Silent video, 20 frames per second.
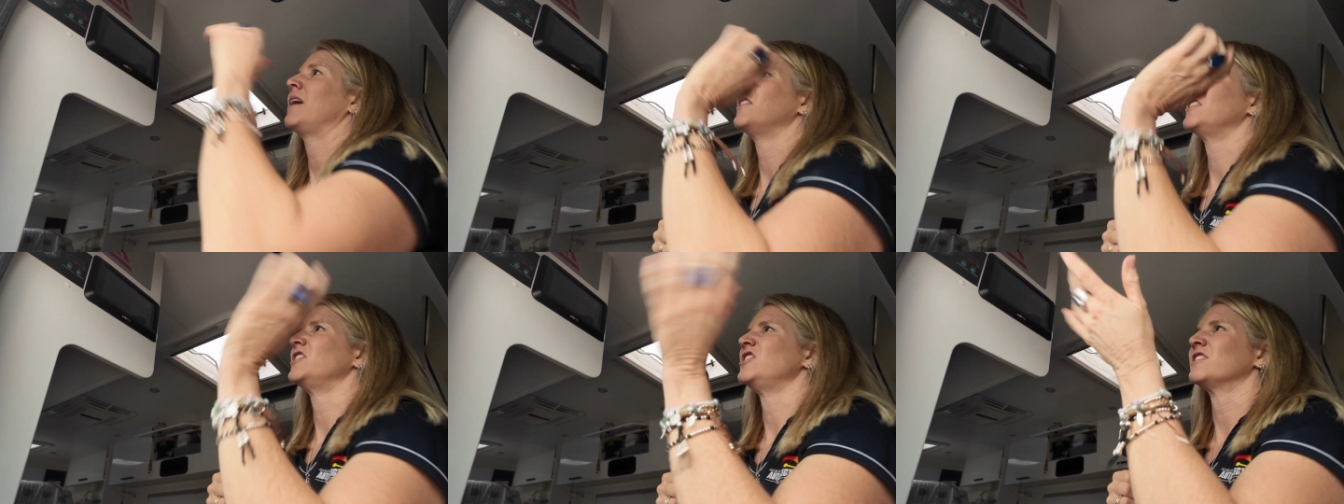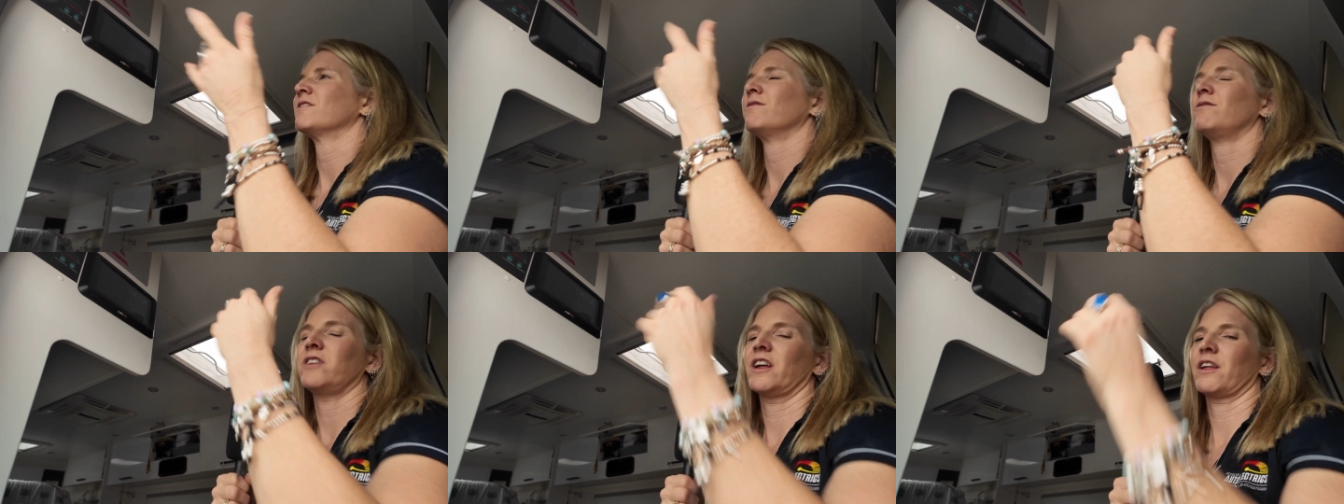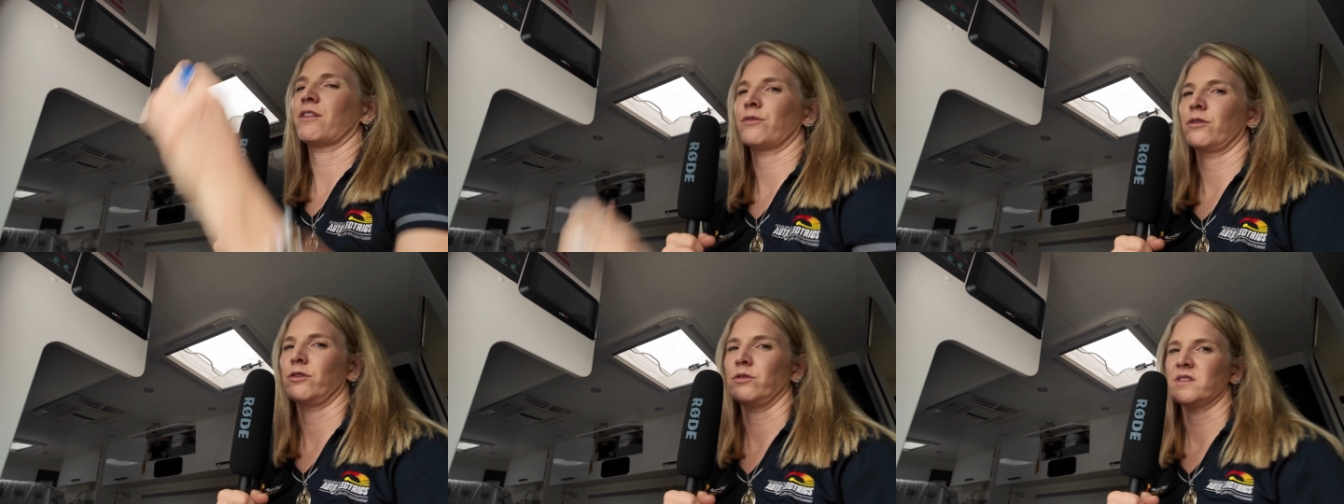and then you can
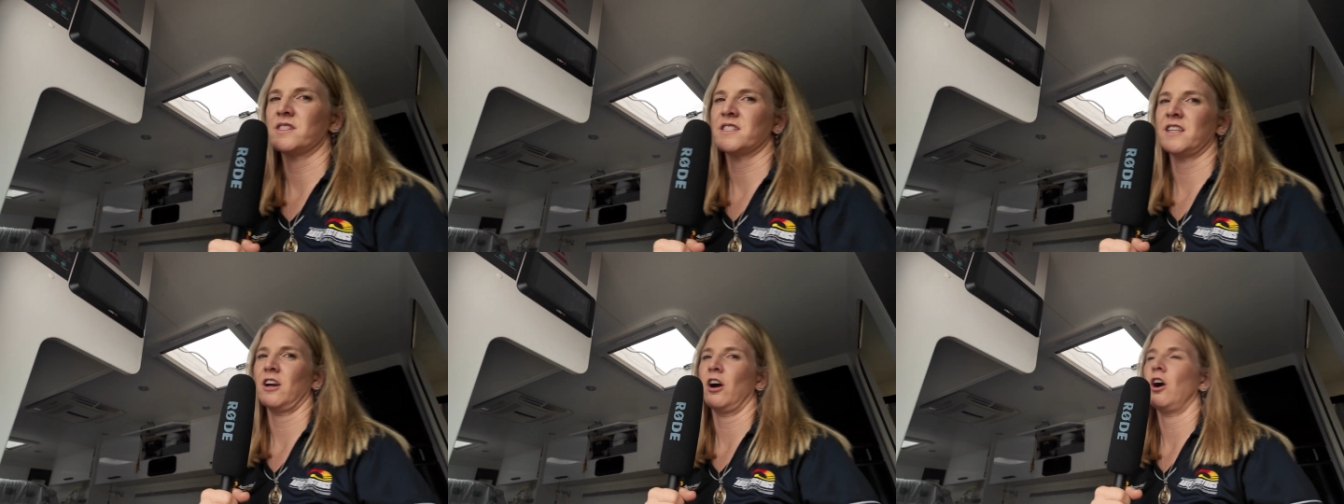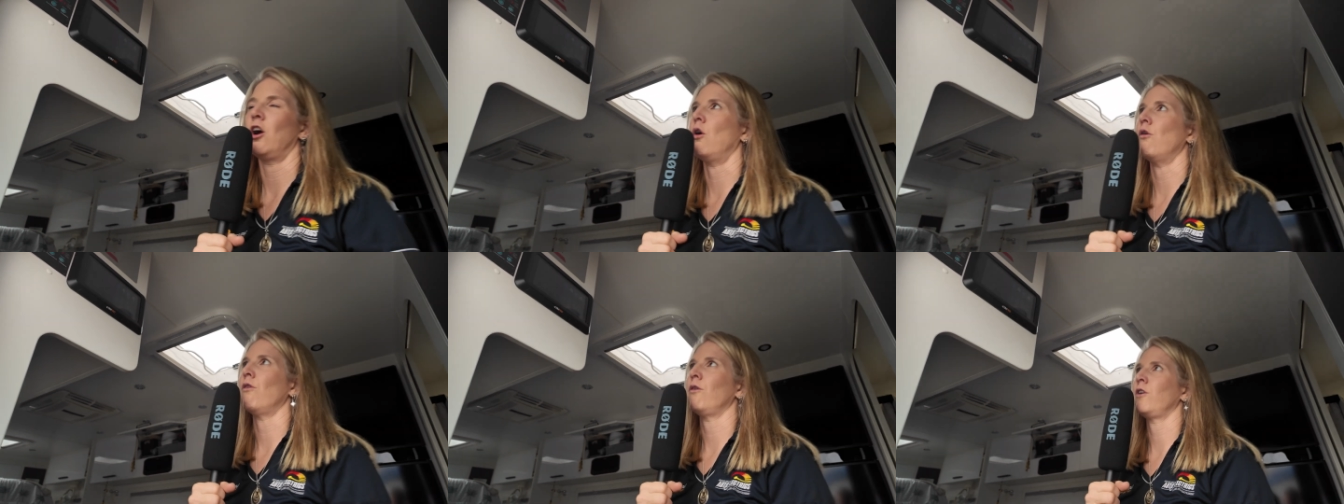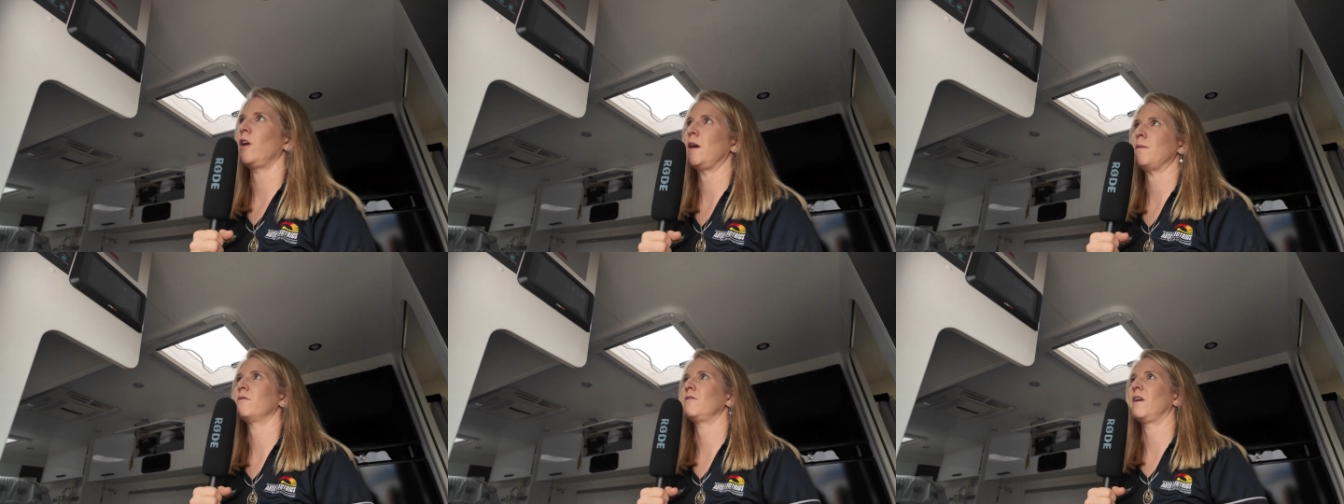flick through and see a whole
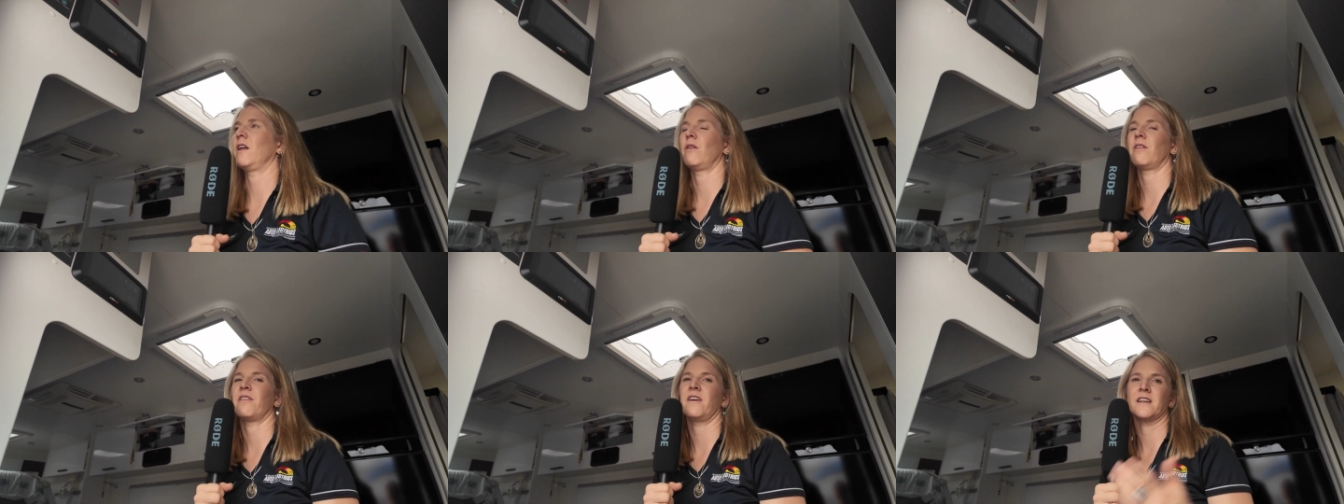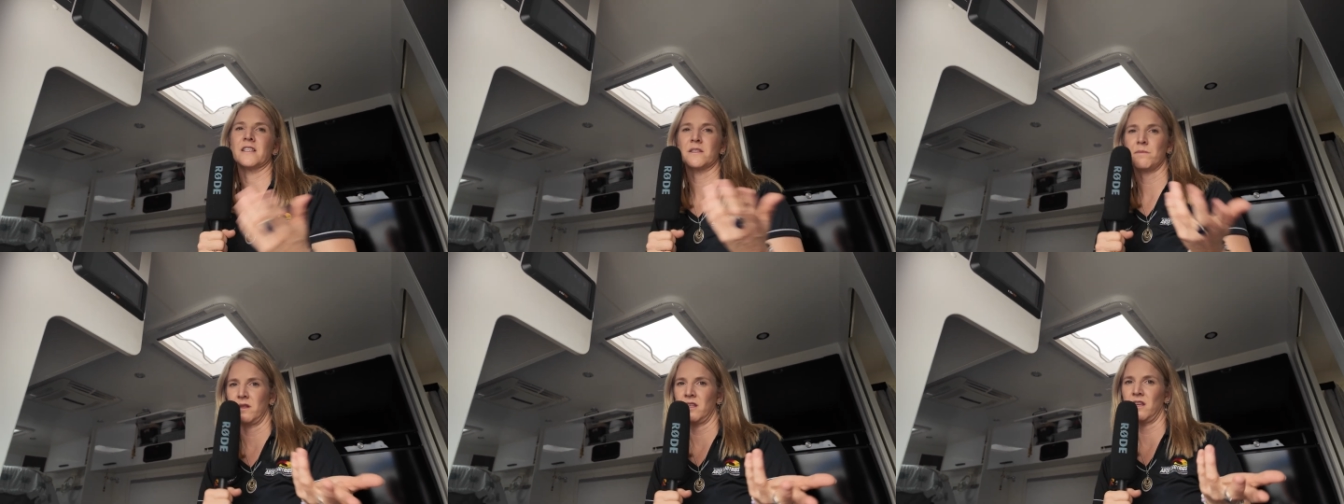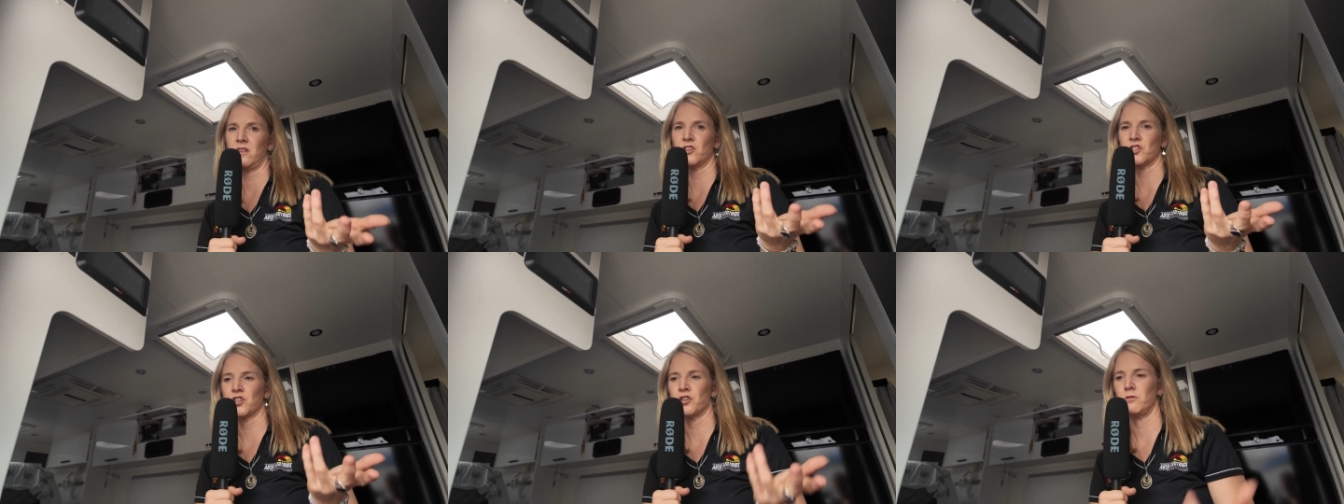heap of other things, but
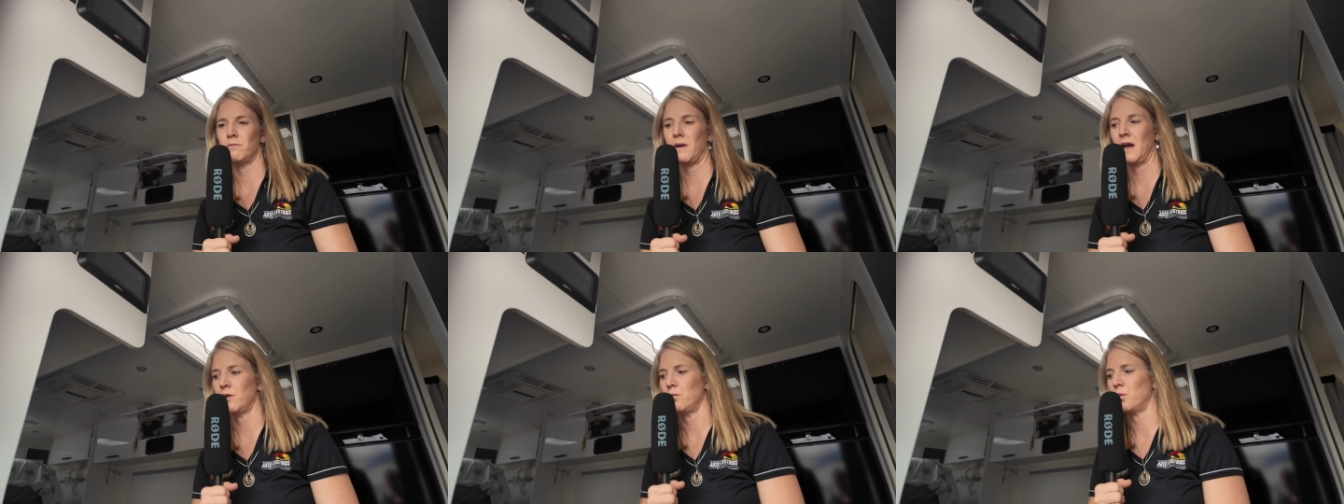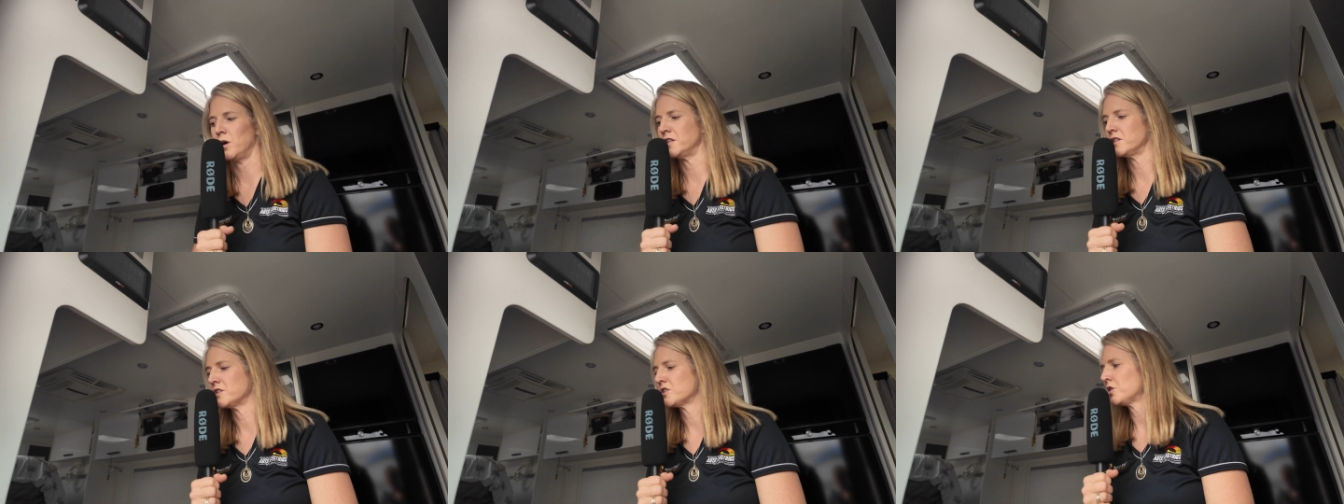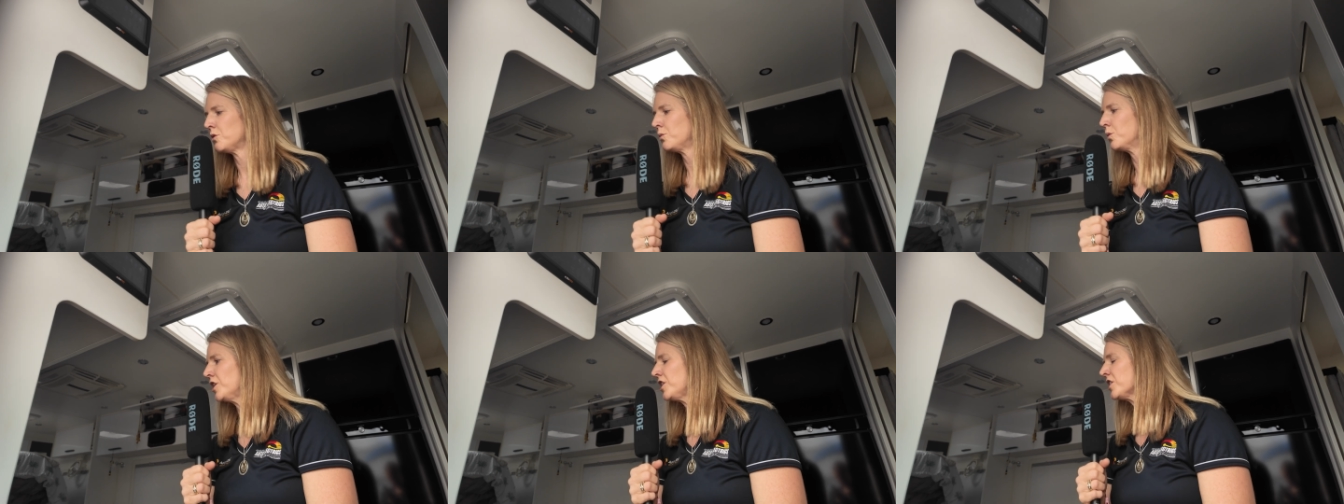they're the two main
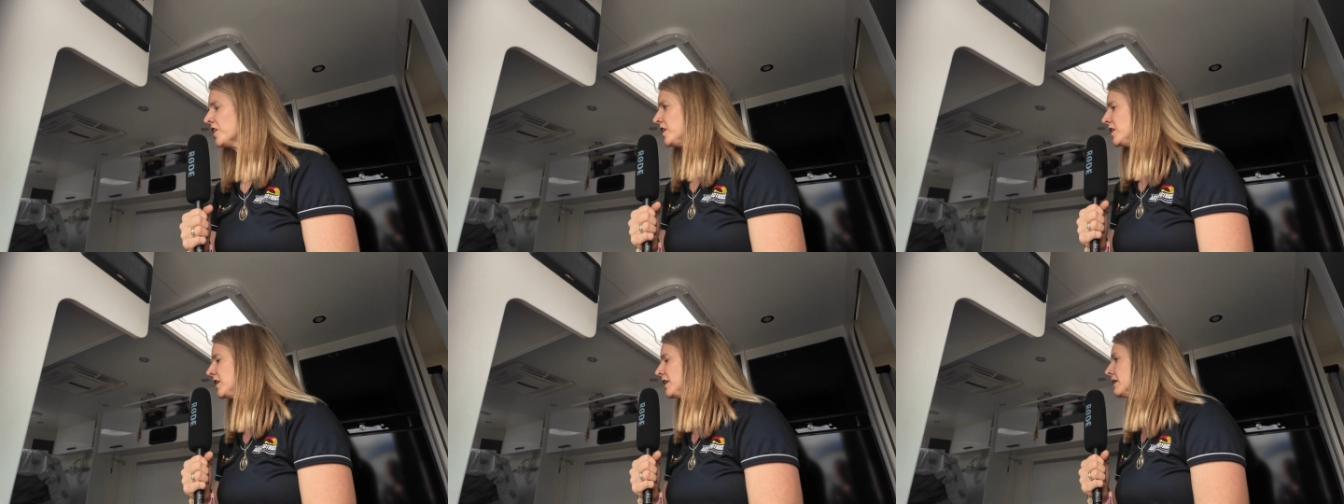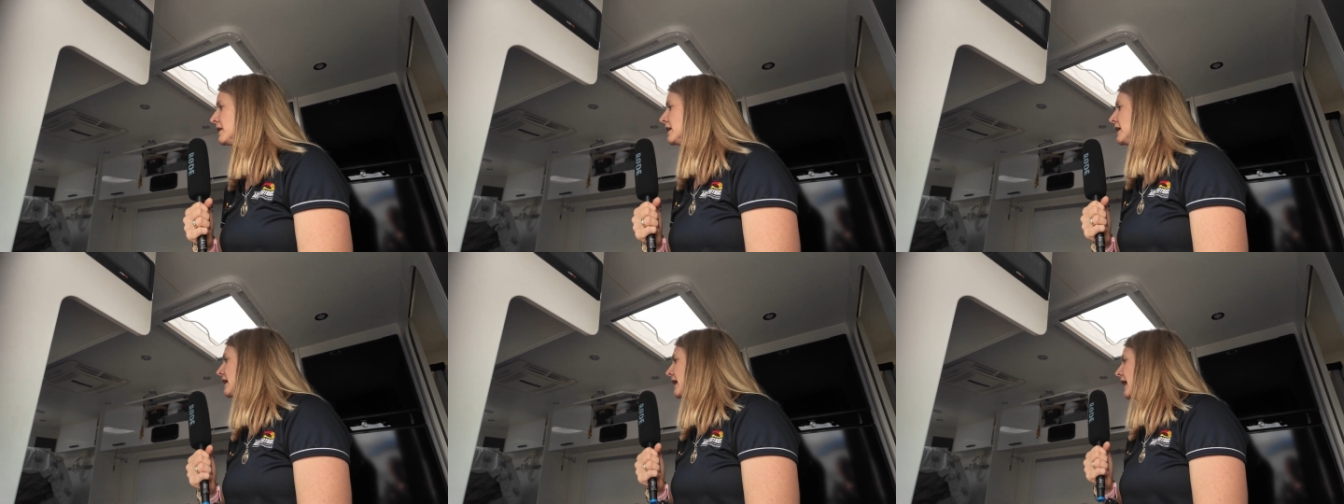ones you work in.